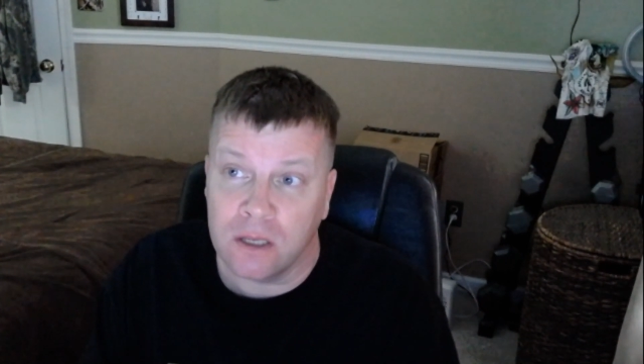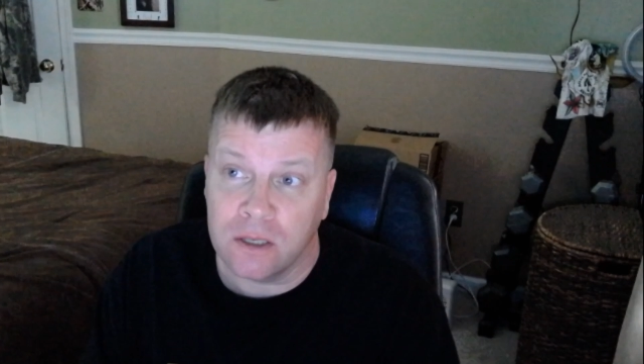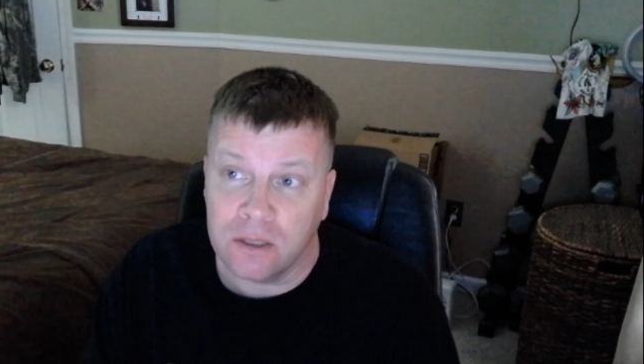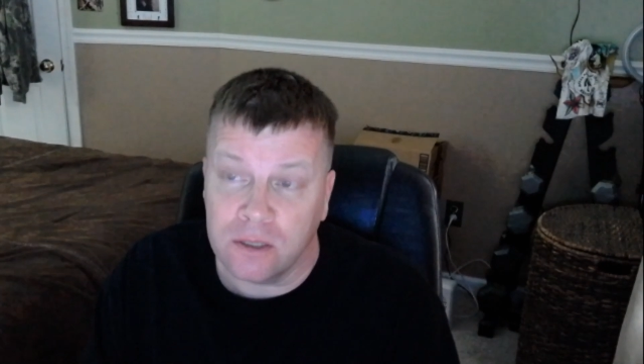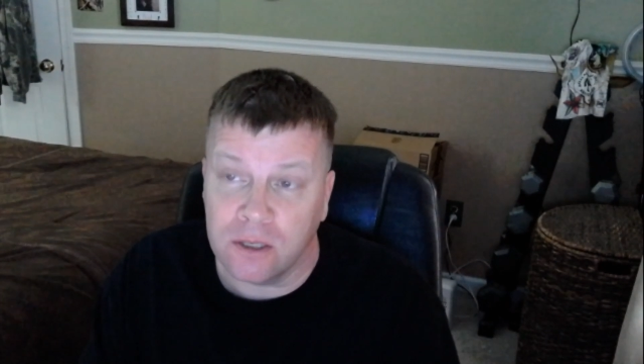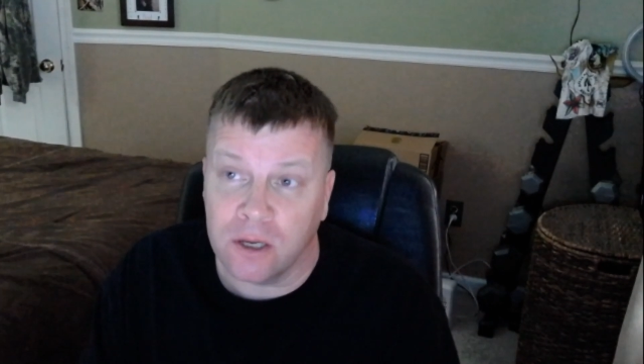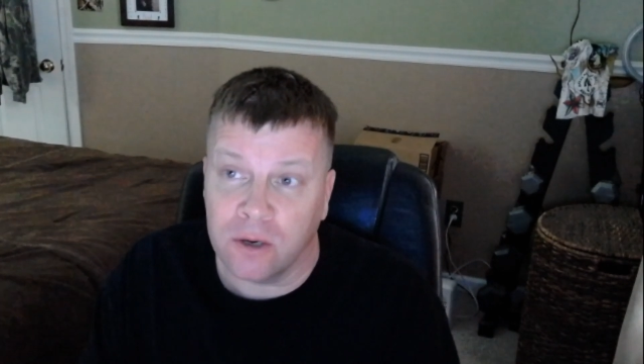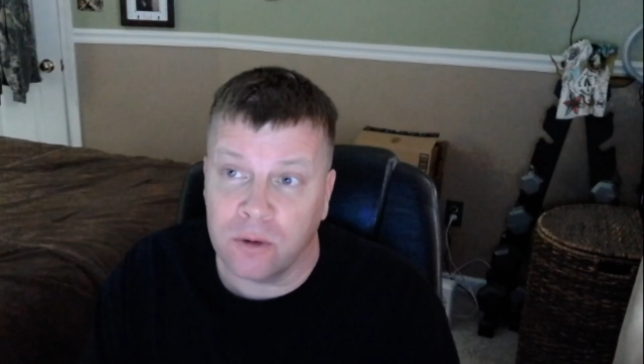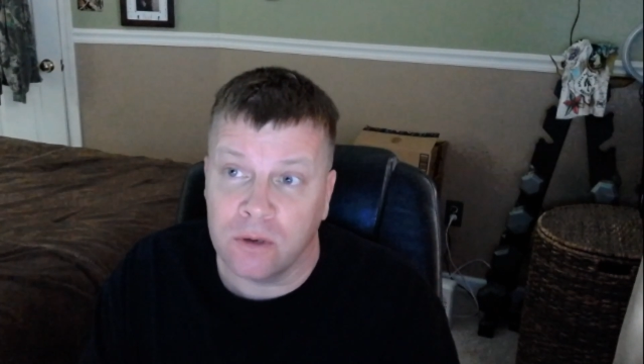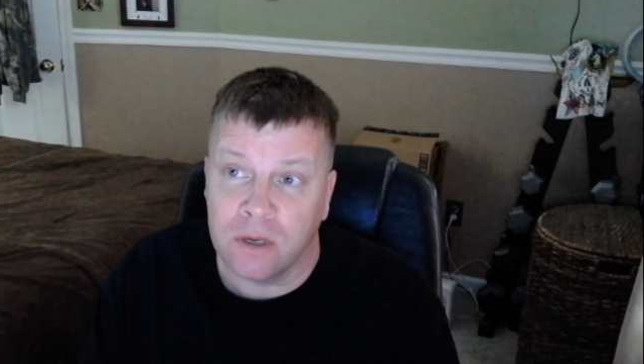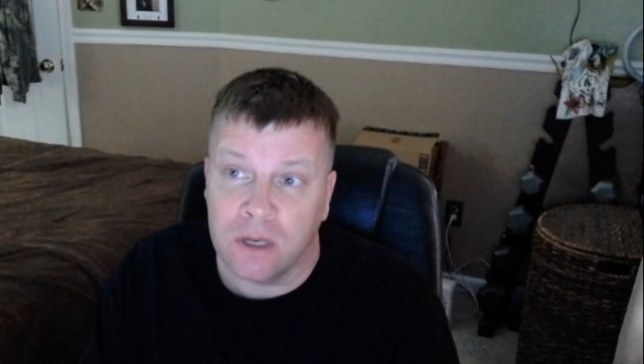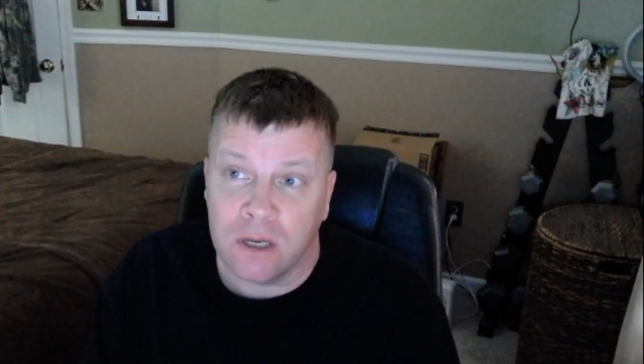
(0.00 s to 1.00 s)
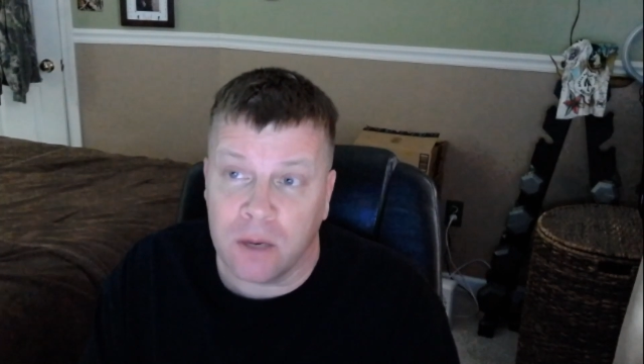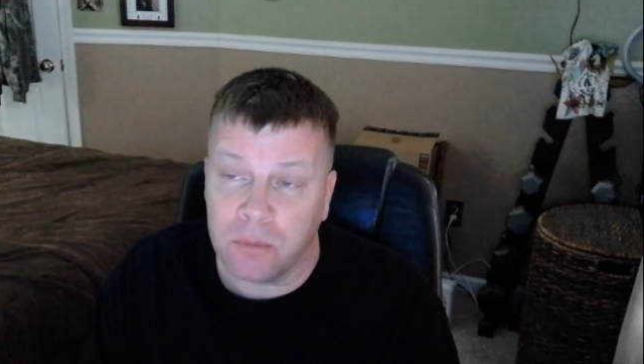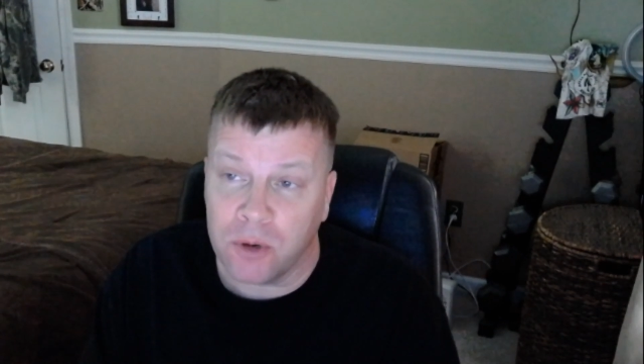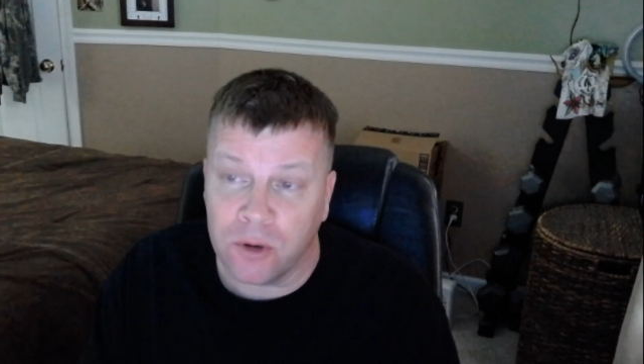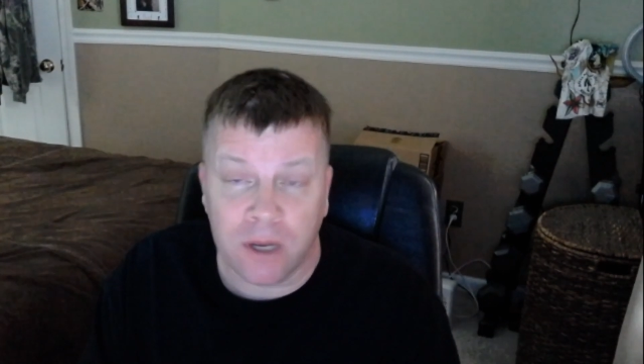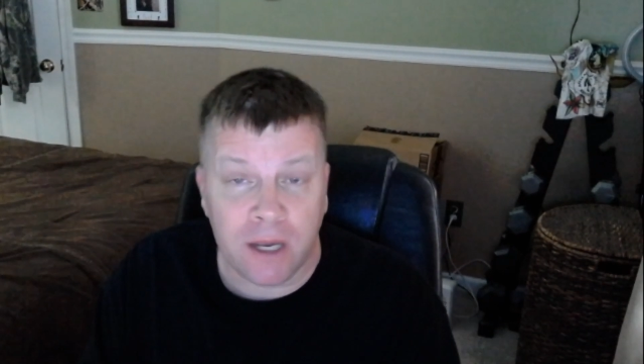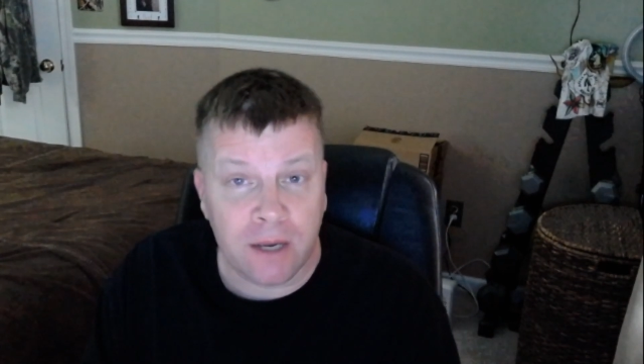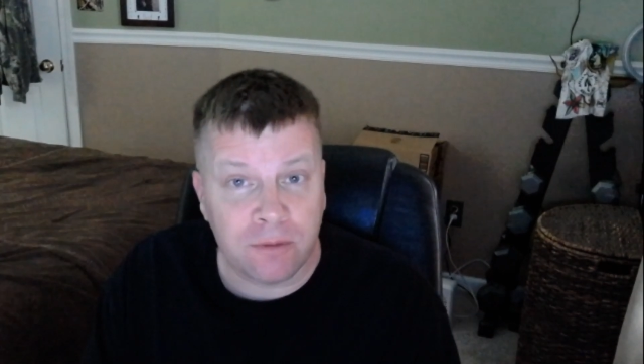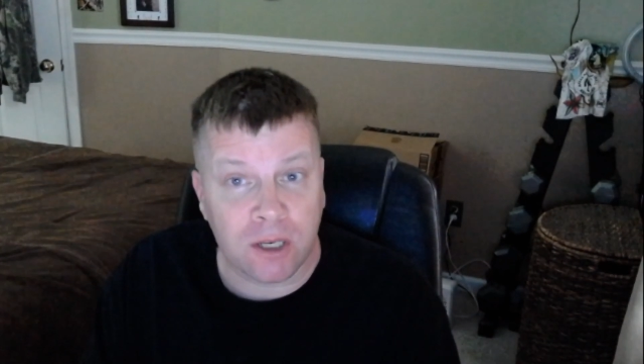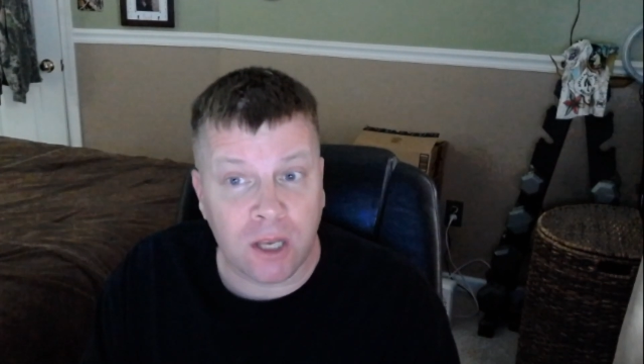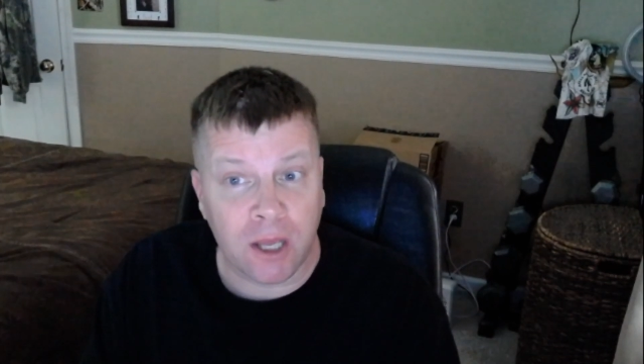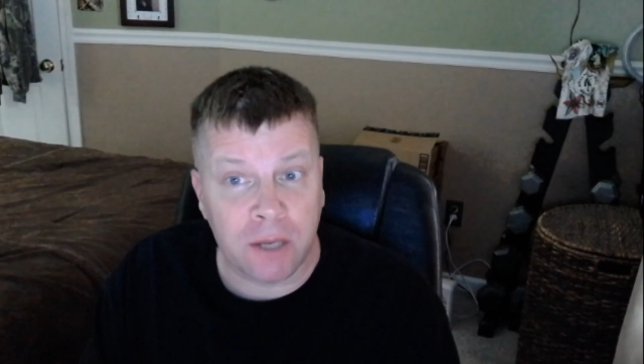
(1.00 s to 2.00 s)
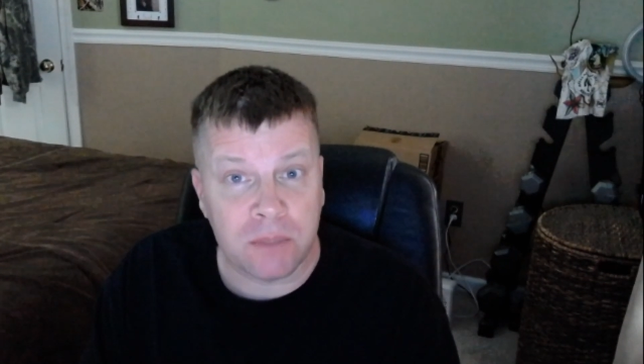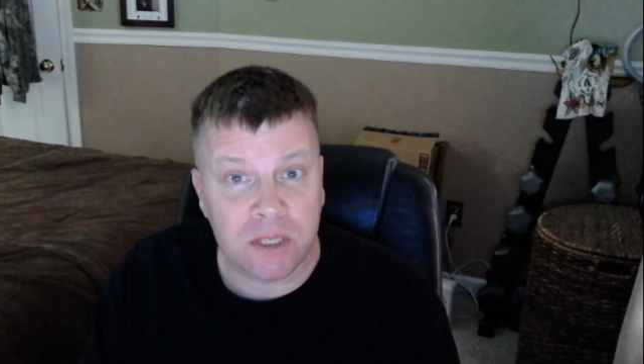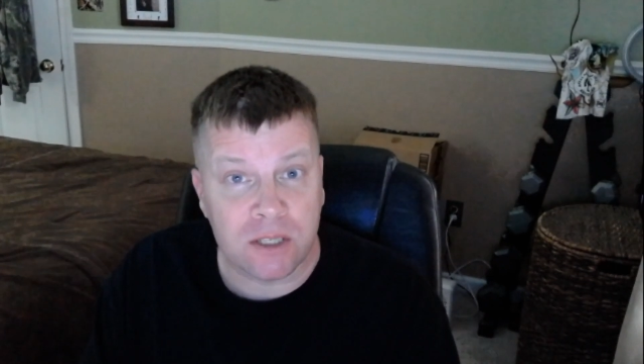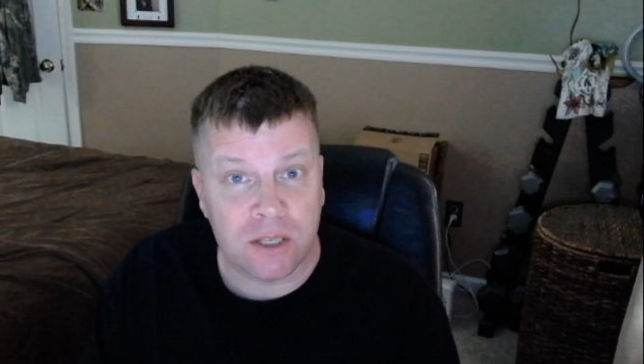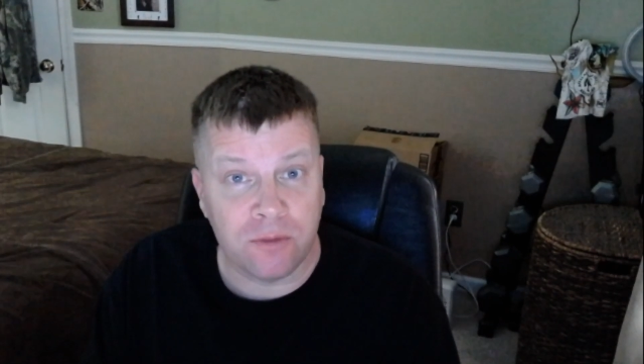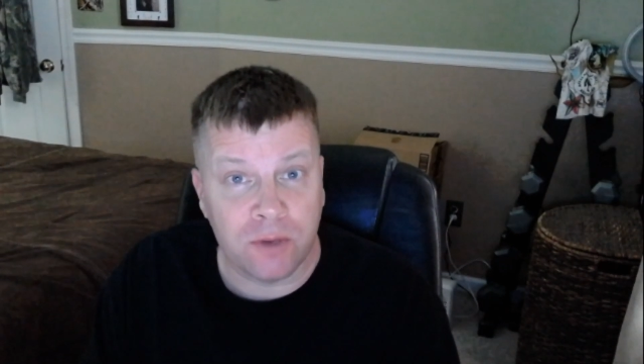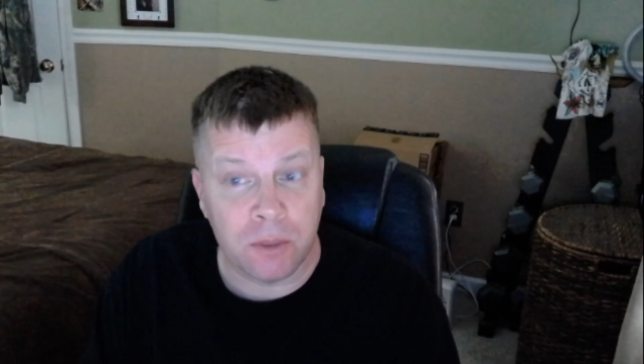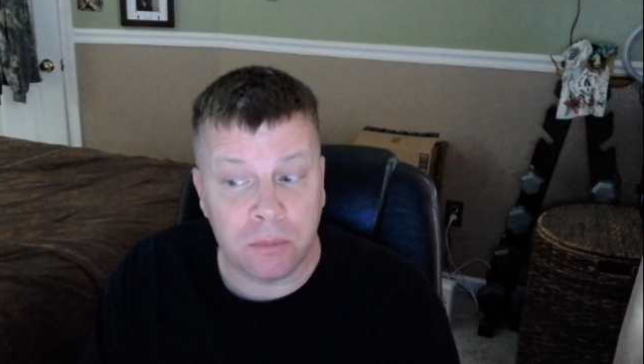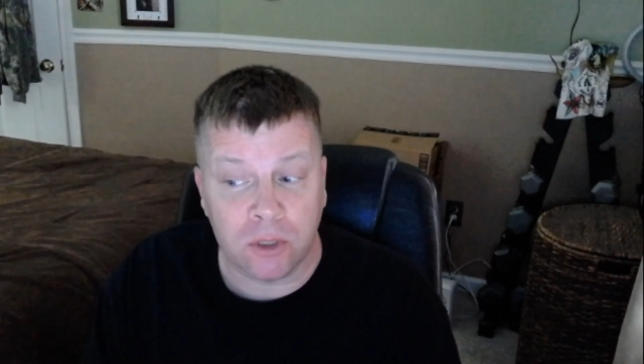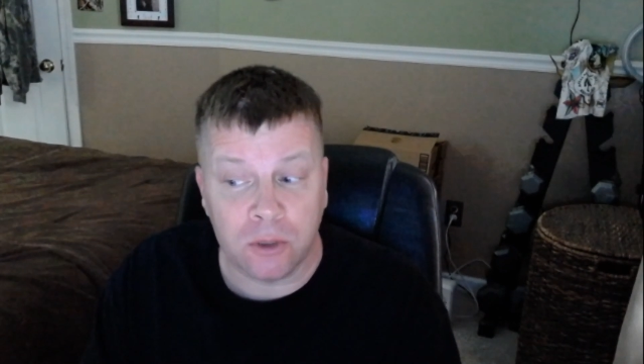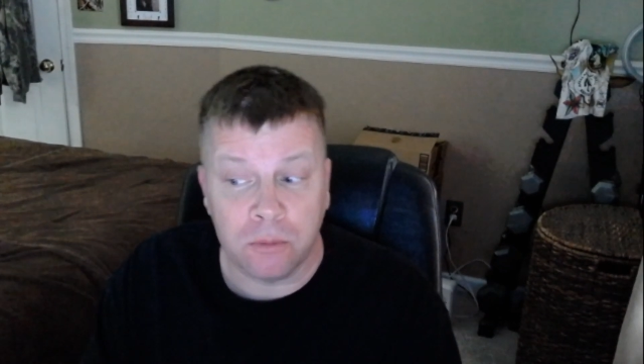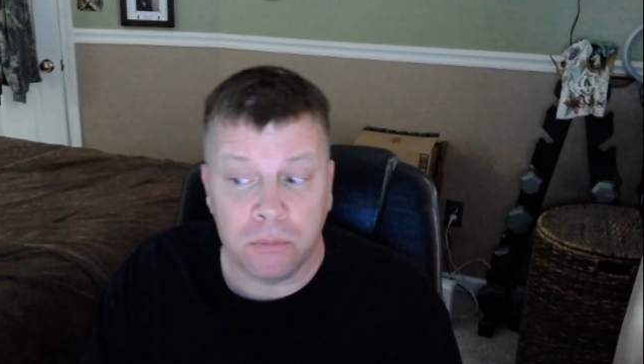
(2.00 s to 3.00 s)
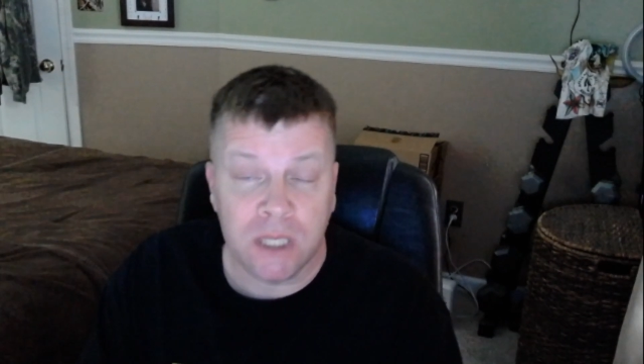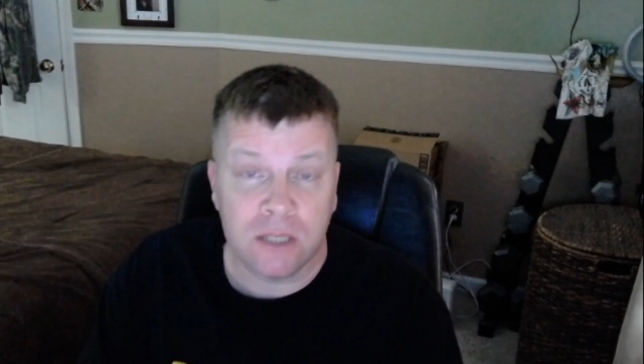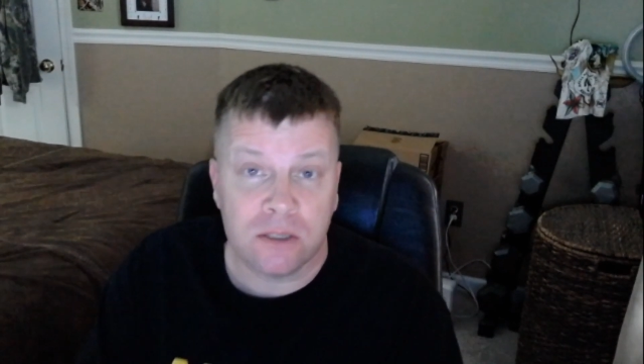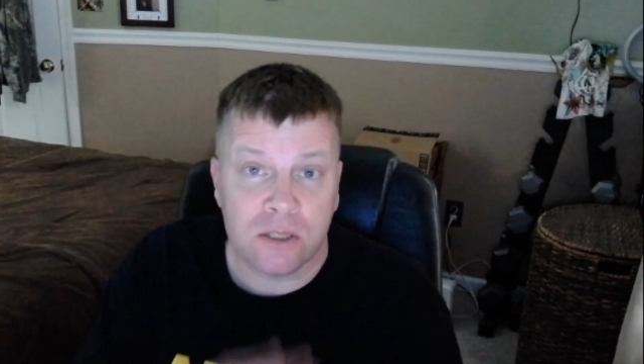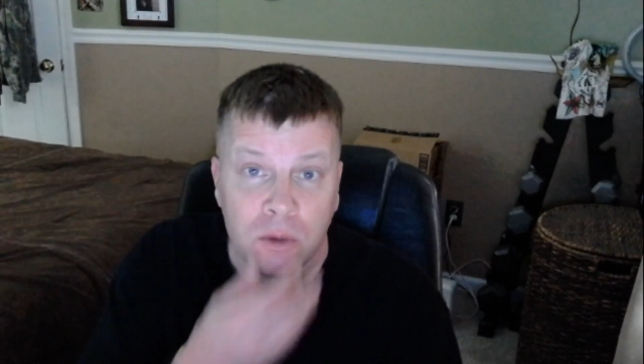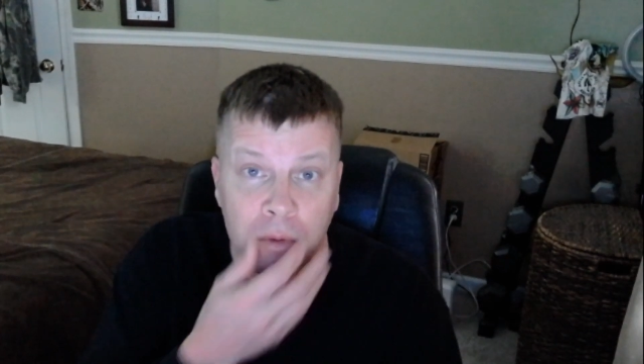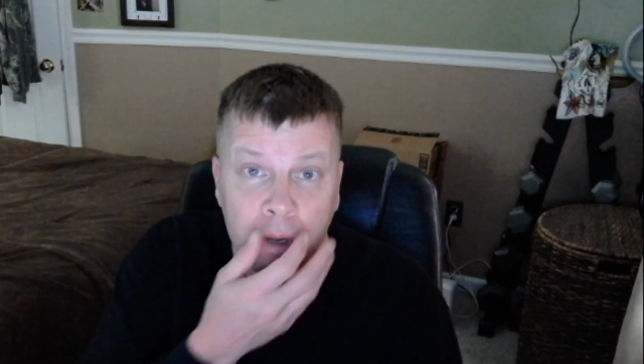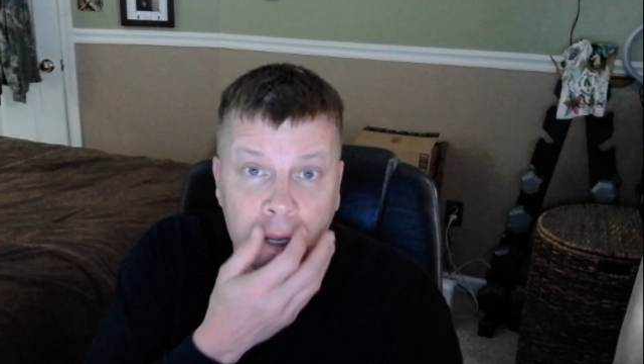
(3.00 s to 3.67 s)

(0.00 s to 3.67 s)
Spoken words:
you know, I'm going to have to lighten myself up a little bit, so